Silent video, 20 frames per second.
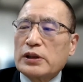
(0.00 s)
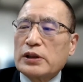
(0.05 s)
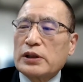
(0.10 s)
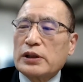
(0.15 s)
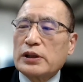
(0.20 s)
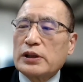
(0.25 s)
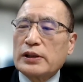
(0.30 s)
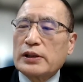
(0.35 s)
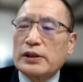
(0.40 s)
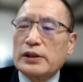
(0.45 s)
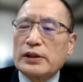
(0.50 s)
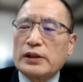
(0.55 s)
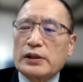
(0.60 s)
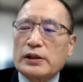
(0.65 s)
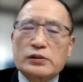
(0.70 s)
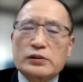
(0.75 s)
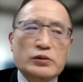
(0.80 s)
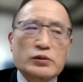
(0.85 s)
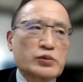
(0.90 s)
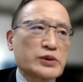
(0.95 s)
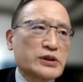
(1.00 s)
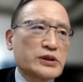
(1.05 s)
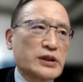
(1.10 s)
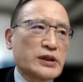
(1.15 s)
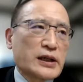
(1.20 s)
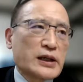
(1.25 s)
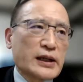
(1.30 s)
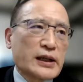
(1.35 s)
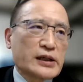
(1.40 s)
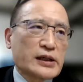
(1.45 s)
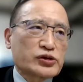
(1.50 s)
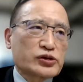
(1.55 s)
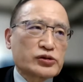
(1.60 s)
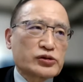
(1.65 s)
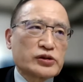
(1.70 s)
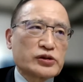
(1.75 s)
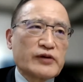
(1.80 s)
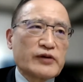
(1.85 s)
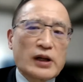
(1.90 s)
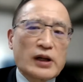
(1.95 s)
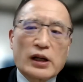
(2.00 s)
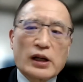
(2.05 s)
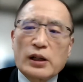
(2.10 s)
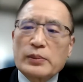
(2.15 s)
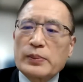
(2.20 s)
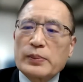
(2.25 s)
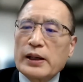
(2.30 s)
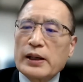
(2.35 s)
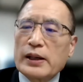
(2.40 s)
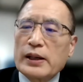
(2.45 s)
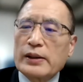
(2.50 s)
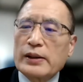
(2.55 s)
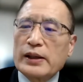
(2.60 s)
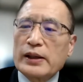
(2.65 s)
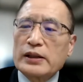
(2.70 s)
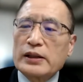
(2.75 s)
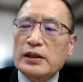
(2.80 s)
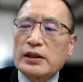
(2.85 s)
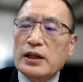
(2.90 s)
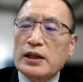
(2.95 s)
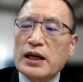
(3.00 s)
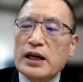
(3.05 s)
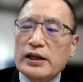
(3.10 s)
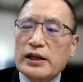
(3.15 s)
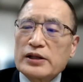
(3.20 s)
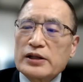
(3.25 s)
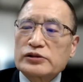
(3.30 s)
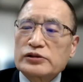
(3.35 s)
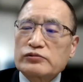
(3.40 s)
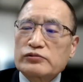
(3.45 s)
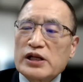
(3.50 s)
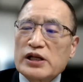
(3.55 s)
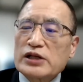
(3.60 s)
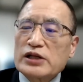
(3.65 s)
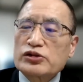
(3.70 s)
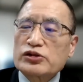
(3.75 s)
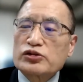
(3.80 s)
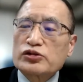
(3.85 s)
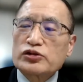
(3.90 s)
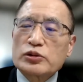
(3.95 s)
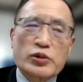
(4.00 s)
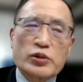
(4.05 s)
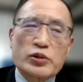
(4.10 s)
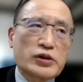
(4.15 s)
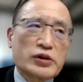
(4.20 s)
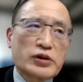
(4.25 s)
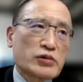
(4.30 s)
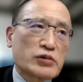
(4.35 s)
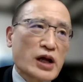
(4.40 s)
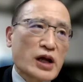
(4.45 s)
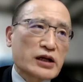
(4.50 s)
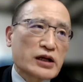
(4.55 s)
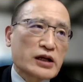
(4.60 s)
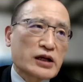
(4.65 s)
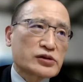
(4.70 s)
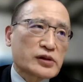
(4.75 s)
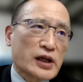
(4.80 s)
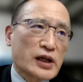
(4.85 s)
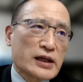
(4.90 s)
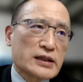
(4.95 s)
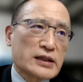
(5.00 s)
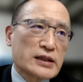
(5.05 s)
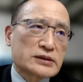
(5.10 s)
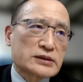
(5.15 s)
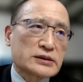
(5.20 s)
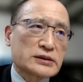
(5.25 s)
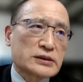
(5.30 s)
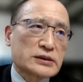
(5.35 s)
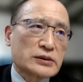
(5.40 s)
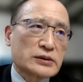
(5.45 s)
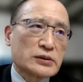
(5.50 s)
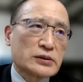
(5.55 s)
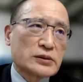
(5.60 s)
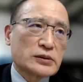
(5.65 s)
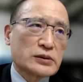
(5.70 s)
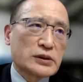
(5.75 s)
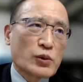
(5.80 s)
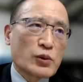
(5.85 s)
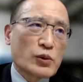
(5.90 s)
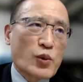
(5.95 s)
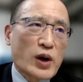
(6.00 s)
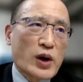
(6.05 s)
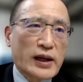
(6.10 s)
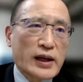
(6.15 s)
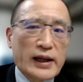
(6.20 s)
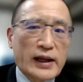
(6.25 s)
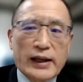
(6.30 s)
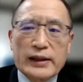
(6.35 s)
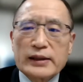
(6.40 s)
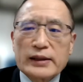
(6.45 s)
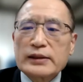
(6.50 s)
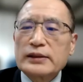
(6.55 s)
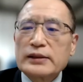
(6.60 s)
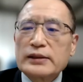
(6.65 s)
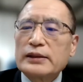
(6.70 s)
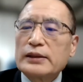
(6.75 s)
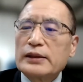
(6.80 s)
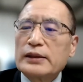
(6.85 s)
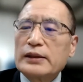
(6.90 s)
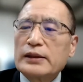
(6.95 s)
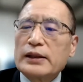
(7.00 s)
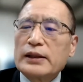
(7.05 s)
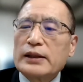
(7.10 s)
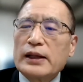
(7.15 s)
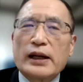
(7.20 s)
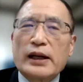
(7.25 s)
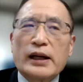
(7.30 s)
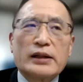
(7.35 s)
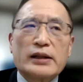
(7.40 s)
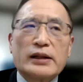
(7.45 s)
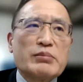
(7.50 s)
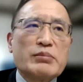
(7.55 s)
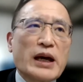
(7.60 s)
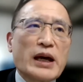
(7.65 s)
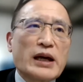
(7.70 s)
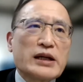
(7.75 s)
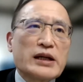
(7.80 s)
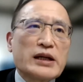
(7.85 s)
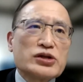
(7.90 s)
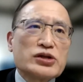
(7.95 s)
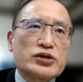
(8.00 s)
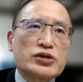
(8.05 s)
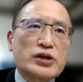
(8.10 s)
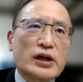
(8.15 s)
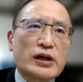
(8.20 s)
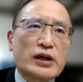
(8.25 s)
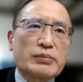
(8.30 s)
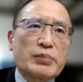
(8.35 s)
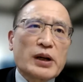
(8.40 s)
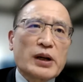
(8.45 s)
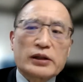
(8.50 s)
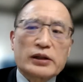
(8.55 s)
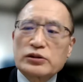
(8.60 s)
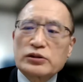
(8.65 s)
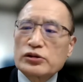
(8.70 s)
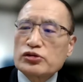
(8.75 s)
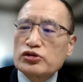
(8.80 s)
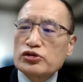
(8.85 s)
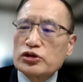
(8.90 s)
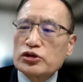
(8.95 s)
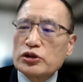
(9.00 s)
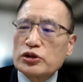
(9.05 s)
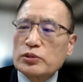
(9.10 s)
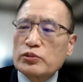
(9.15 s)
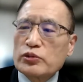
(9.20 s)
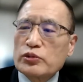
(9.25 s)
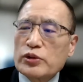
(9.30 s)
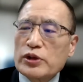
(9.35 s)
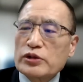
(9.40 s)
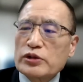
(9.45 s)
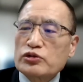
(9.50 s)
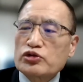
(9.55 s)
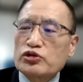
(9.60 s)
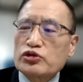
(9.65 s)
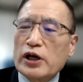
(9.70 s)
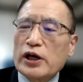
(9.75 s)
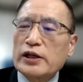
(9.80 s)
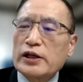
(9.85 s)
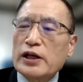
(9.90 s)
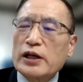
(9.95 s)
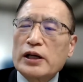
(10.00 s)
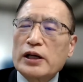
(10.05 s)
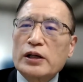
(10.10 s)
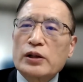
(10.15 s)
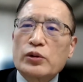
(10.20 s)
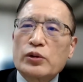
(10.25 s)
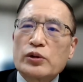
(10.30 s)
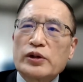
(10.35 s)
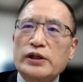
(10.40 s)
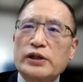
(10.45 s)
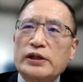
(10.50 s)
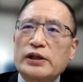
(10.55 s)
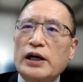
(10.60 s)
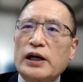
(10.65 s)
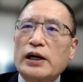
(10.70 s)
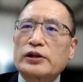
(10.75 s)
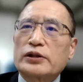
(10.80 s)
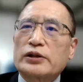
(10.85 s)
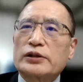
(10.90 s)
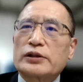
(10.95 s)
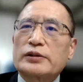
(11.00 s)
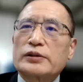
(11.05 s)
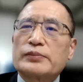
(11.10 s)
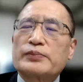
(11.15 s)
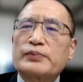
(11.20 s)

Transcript: uh, Korea has to develop uh, a alliance relationship with the United States on the one hand, and manage a partnership with China on the other.